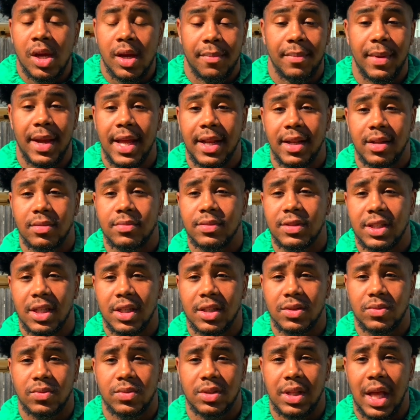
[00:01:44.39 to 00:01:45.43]
Man, them
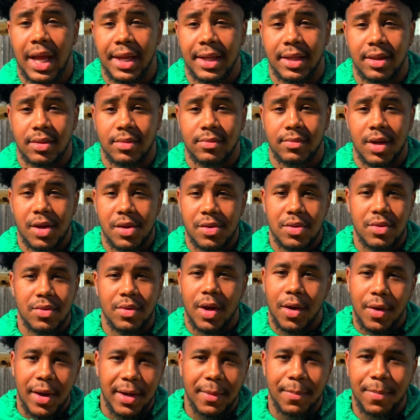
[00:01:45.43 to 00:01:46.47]
suckers was like, bro,
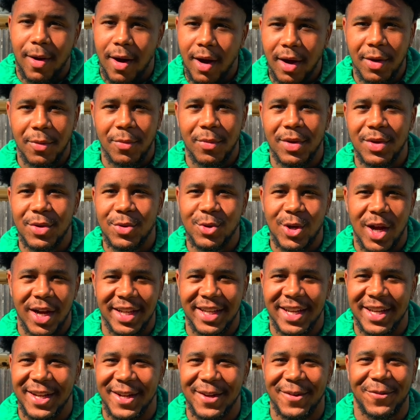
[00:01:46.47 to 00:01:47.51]
at a party when you trying
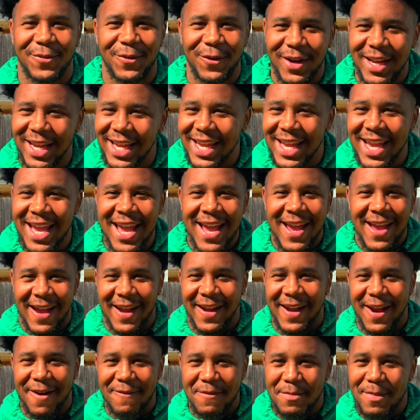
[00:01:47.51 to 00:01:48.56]
to get in free
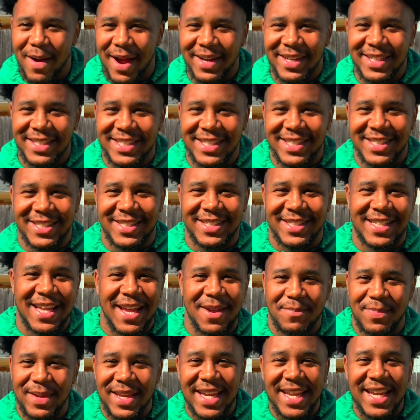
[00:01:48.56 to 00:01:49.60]
and everybody just
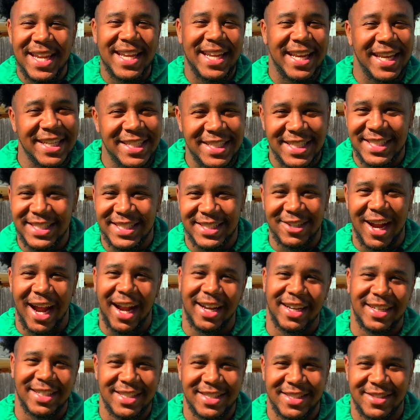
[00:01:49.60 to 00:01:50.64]
stampede and just try
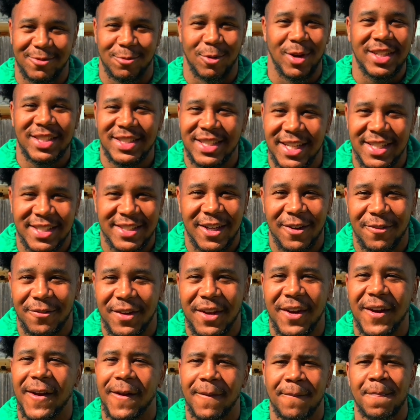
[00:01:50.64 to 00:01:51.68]
to just rush themselves
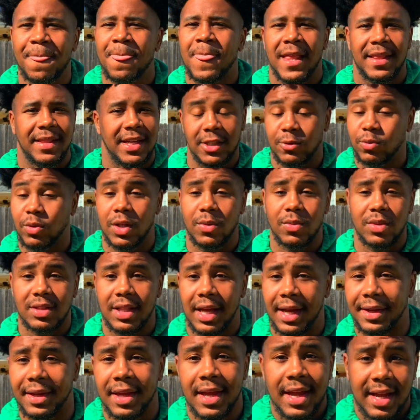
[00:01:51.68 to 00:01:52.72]
in there. That's what it was
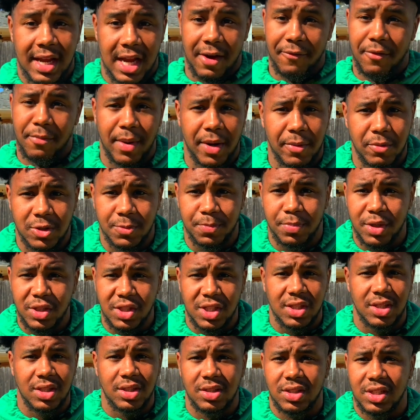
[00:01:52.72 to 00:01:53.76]
like. Everybody was
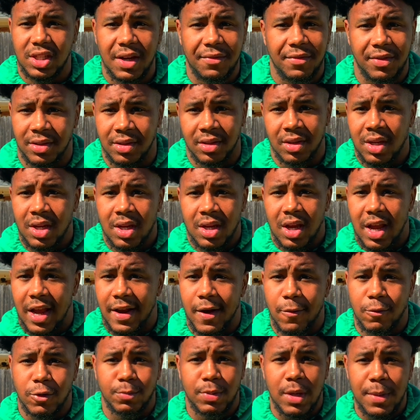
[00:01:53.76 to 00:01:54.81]
pushing and shoving. And
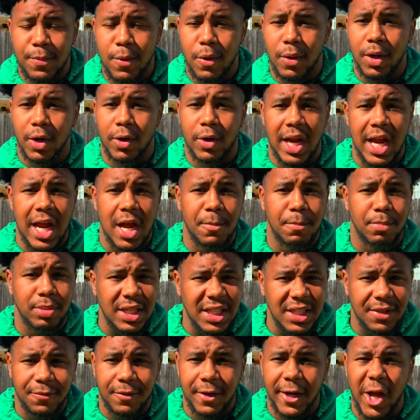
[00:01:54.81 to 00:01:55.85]
there was people on the ground
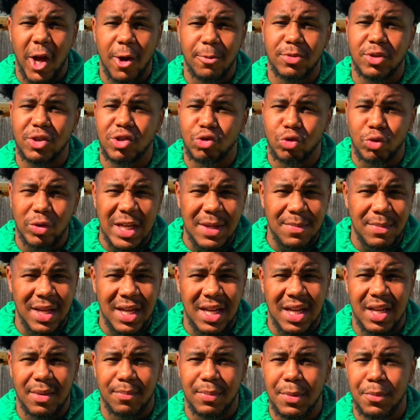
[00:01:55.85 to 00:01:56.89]
pleading for help,
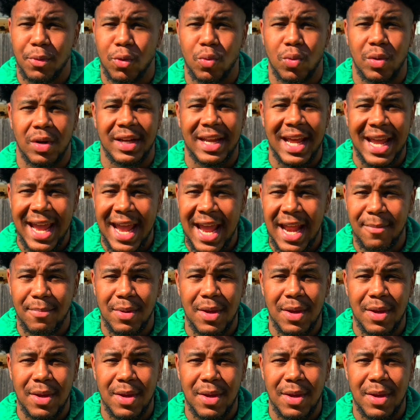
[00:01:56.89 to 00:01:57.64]
screaming. People were dead.